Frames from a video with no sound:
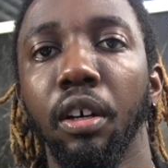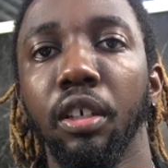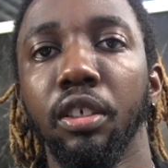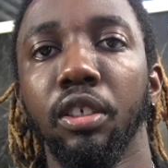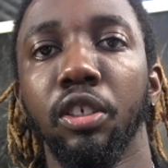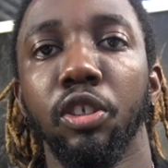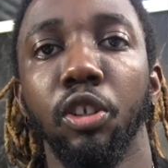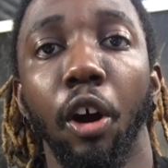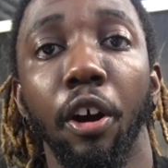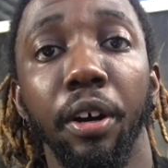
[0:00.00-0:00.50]

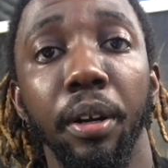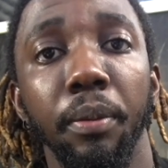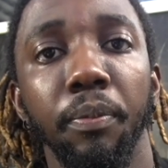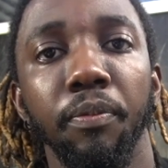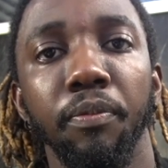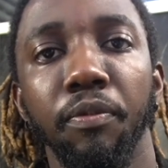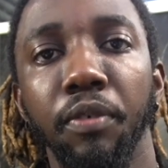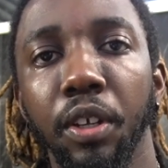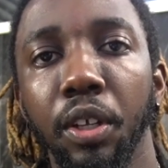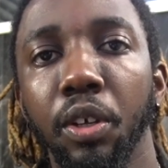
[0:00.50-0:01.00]
startup
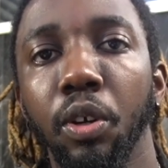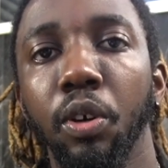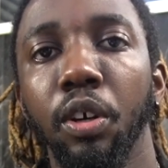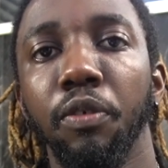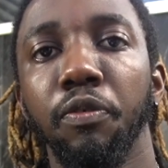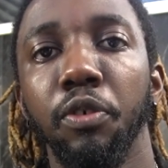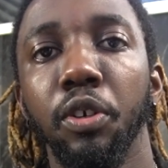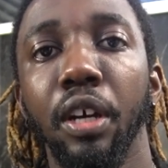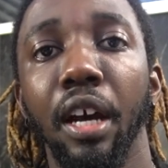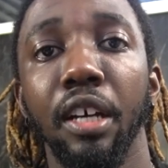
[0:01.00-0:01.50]
video
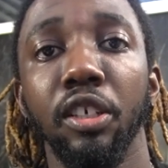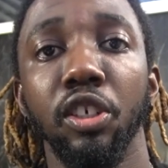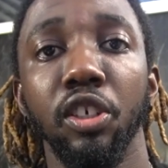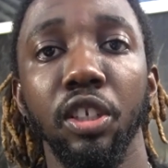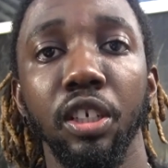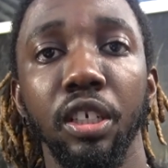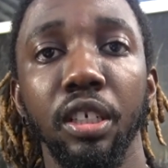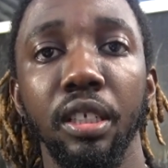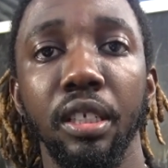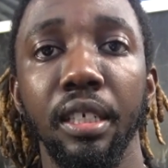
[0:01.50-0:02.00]
if you guys are
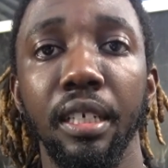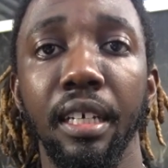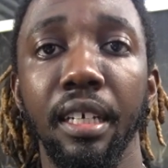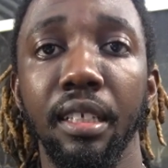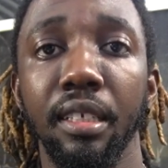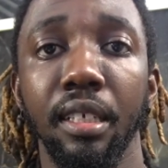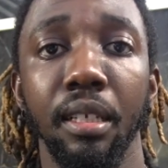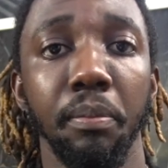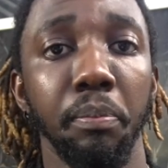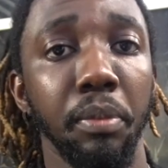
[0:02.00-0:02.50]
looking to get
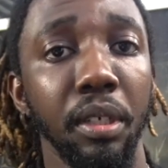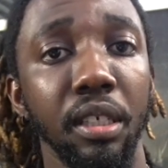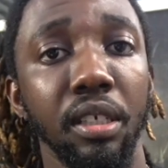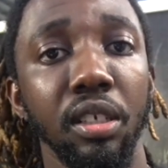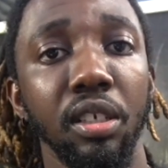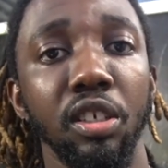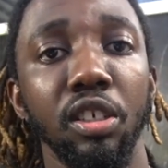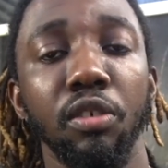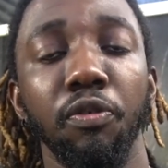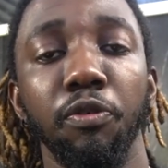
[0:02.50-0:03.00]
into the
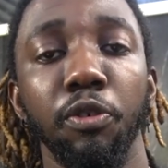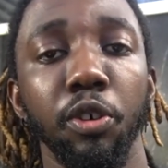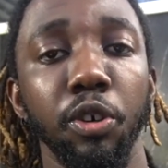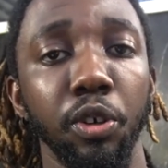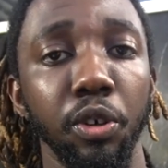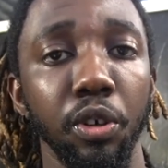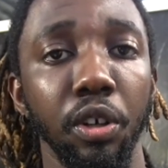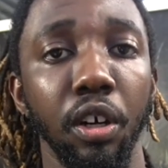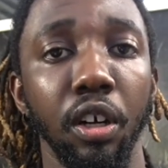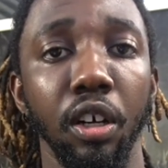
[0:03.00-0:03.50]
business
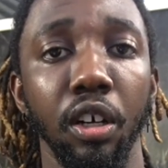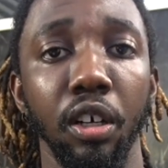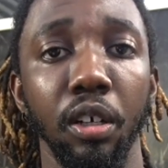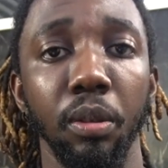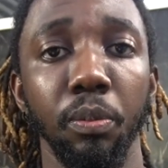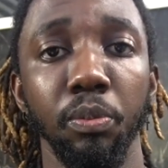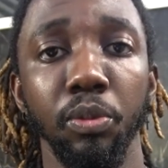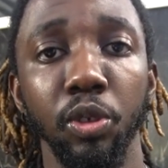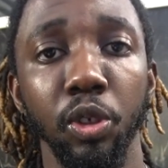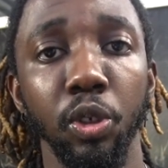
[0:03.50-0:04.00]
for
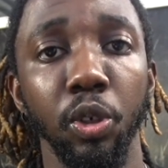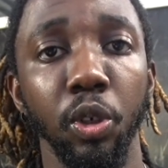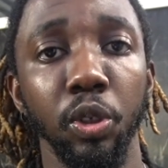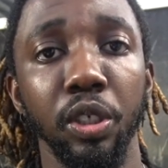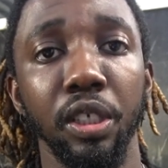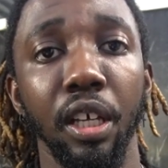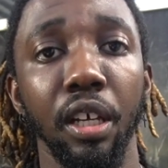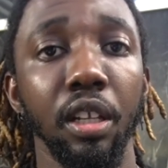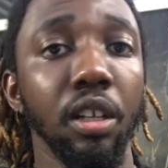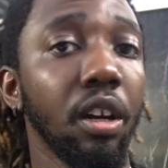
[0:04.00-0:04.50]

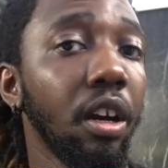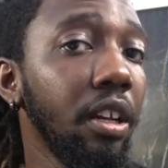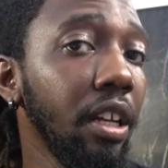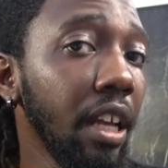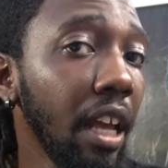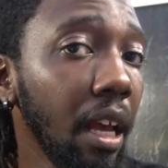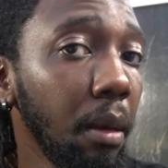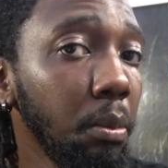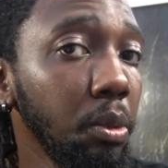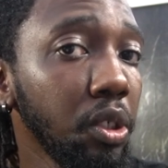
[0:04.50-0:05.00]
selling on
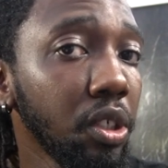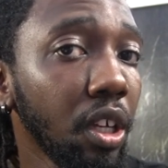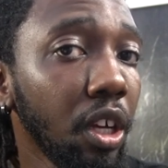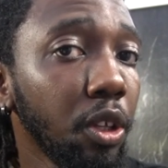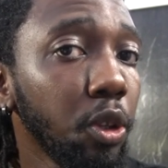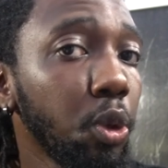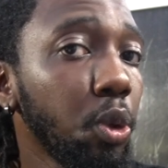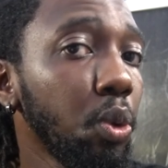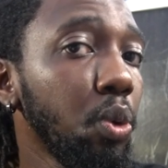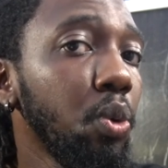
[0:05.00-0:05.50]

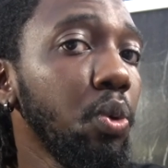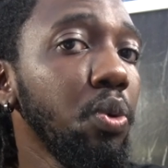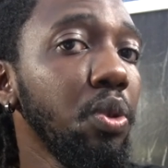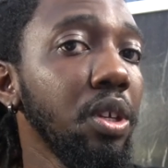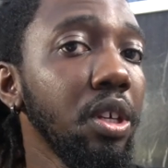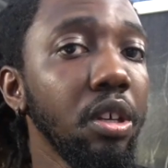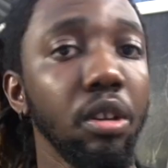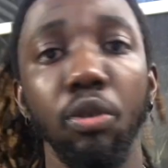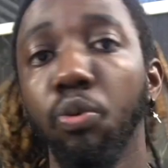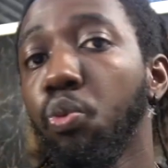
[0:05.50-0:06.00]
Amazon through
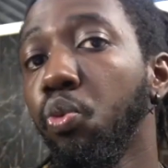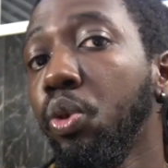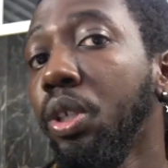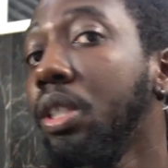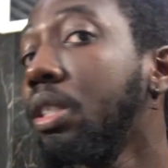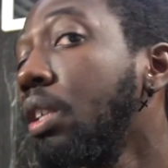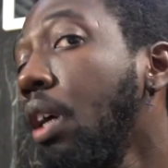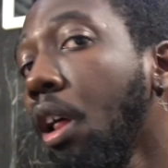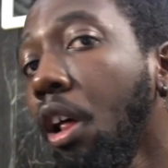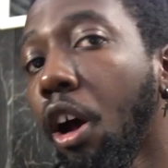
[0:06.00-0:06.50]
the
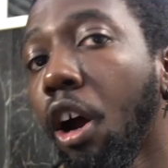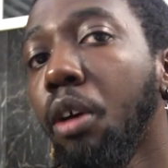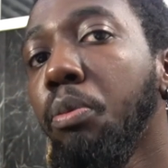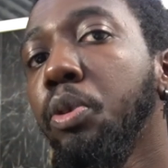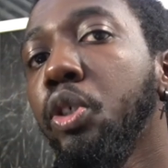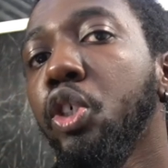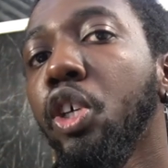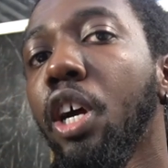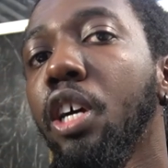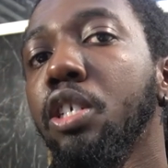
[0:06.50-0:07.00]
retail
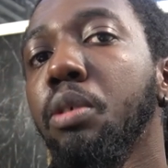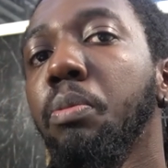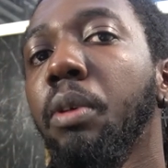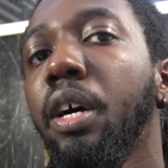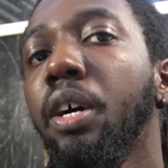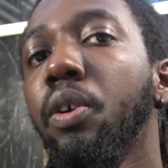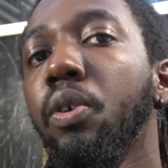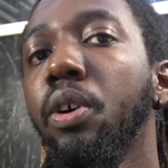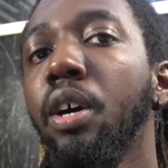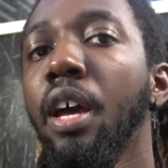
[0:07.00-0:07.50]
arbitrage
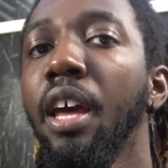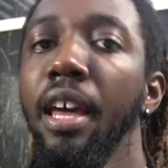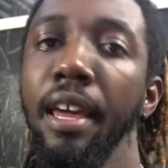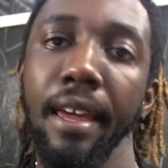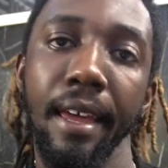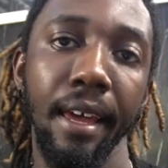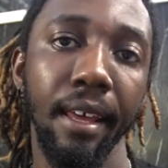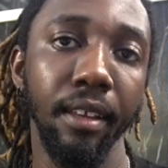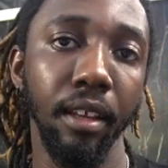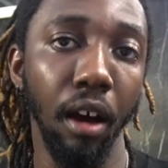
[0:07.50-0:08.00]
model
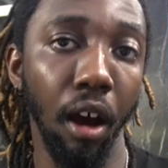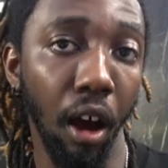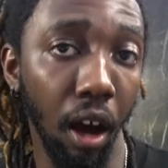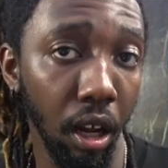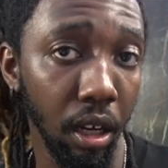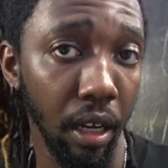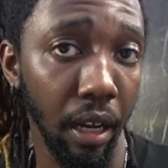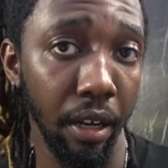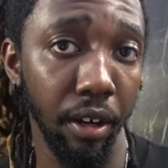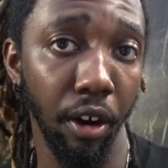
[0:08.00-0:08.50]
and the
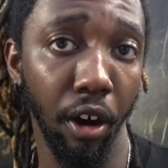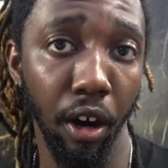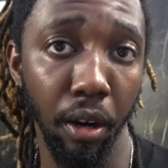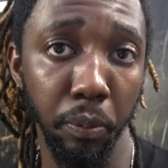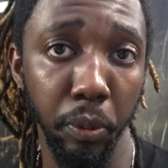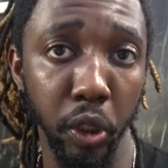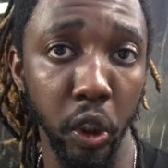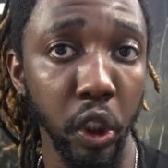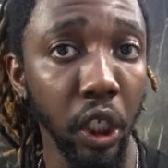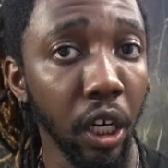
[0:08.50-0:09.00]
online
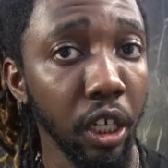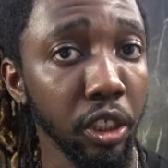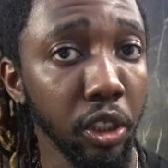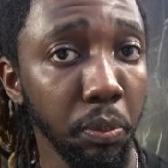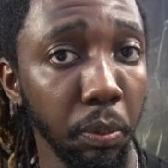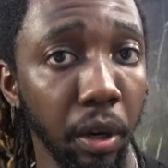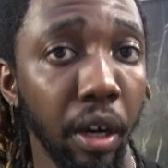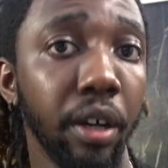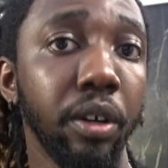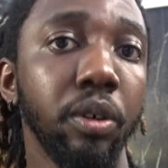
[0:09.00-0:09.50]
arbitrage
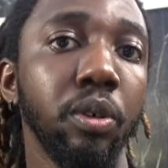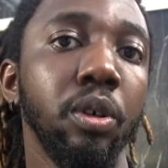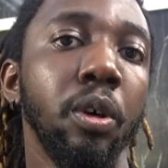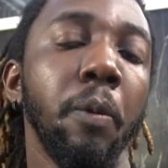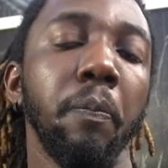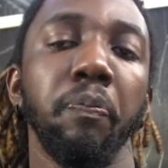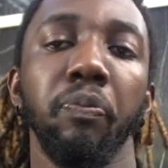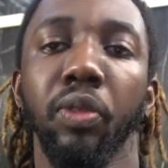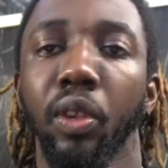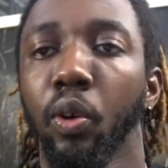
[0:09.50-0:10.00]
model,
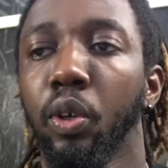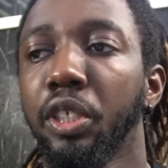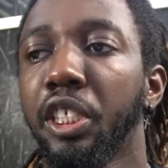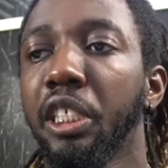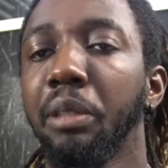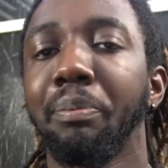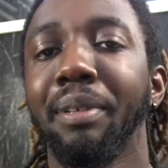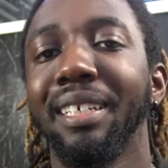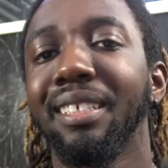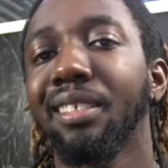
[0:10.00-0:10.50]
which
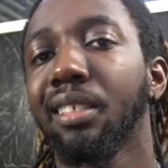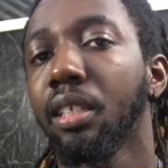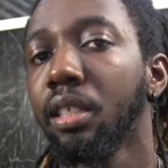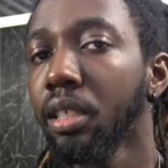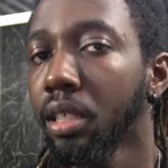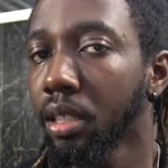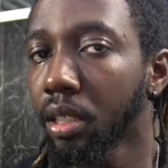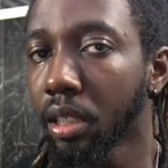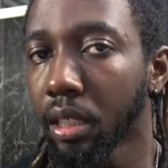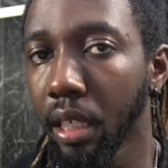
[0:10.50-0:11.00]
is
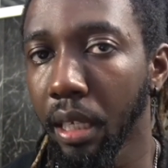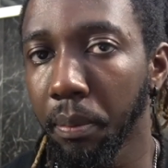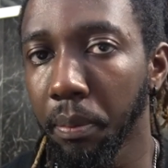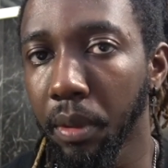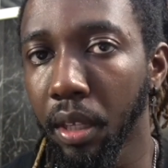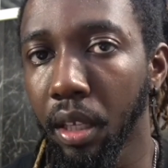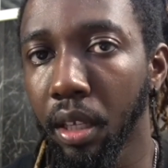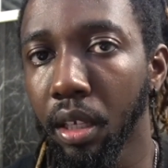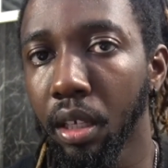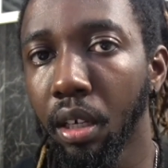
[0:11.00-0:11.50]
basically the same
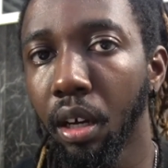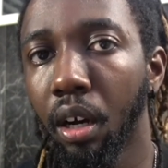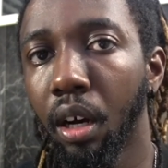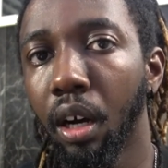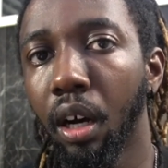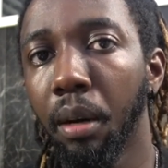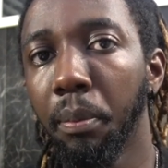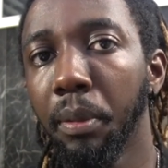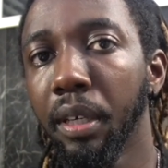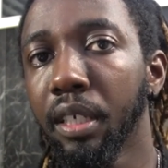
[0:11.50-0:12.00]
thing,
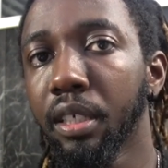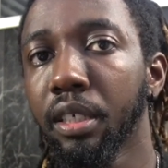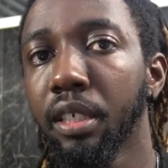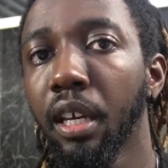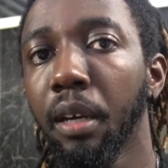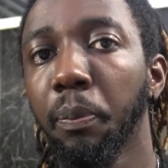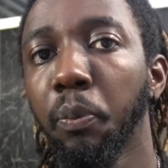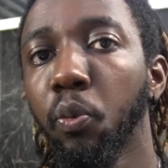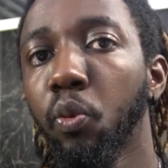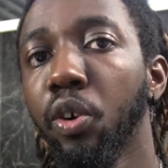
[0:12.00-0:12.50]

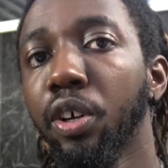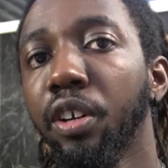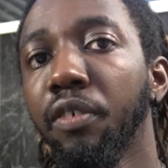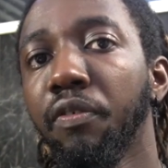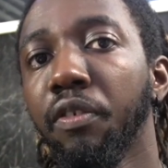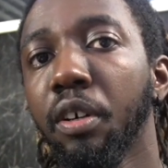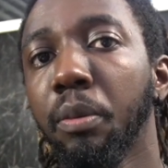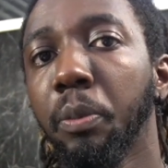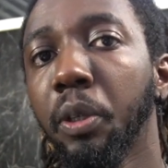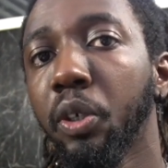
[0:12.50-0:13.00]
except one of
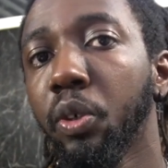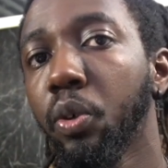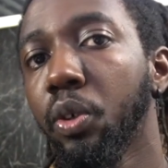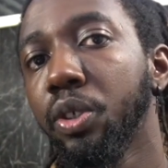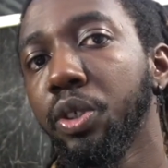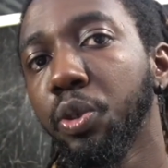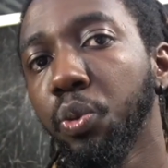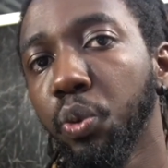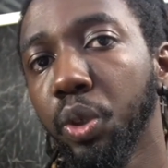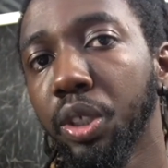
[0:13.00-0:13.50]
them you're going
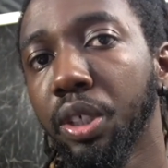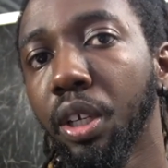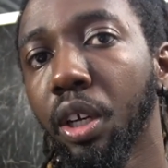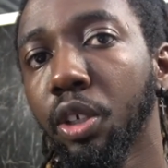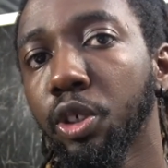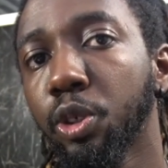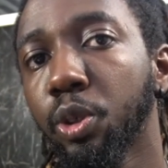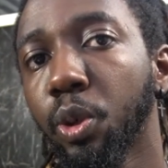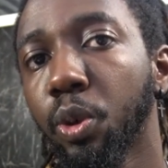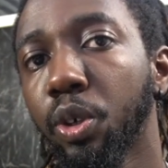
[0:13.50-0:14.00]
to retail
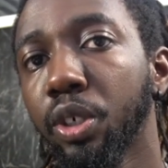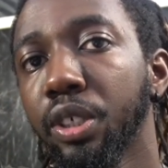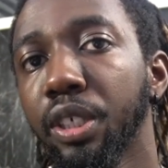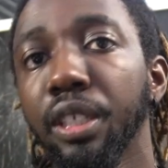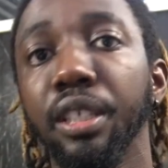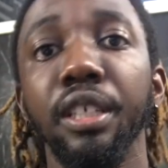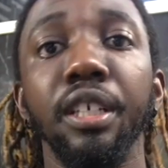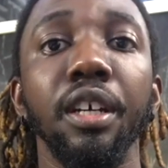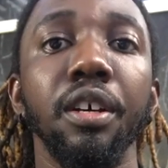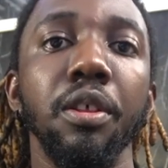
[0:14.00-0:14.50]
stores and
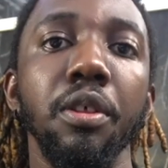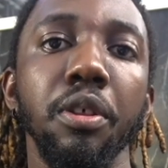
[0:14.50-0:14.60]
the